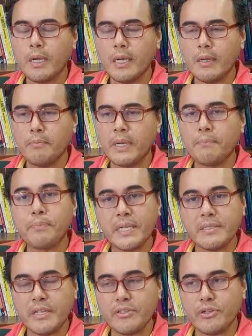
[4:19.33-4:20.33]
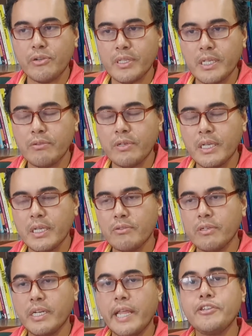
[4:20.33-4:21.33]
bring peace and security to
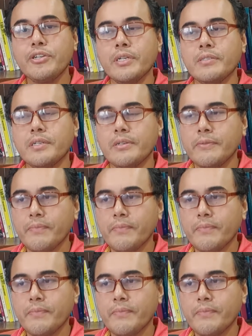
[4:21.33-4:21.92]
the nations.